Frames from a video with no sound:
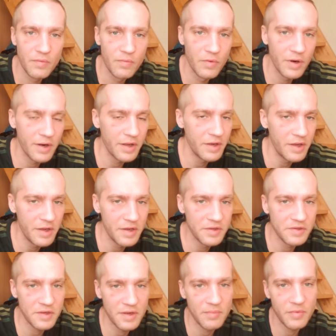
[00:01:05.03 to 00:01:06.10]
what it
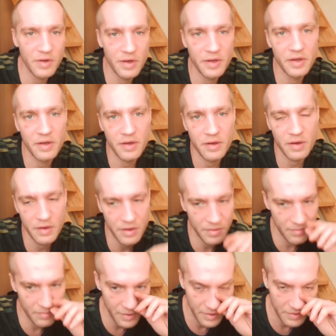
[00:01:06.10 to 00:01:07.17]
is
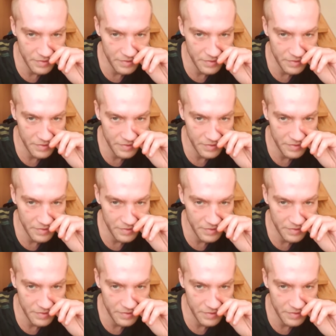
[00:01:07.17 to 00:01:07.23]
I'm